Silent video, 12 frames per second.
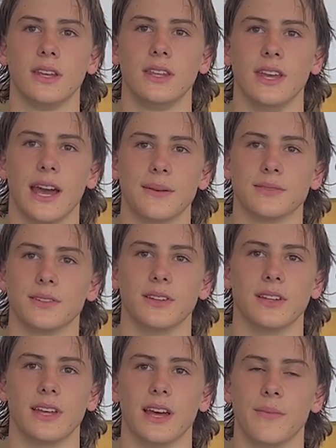Yeah,
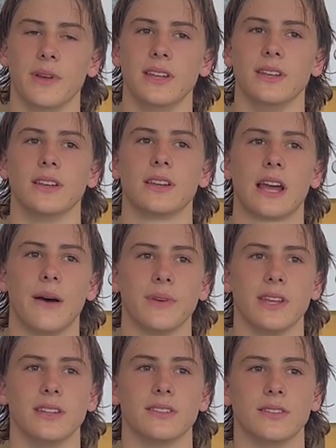absolutely. I mean,
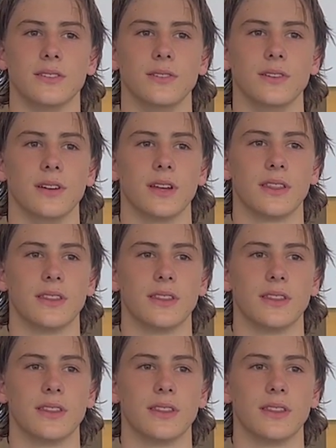coming into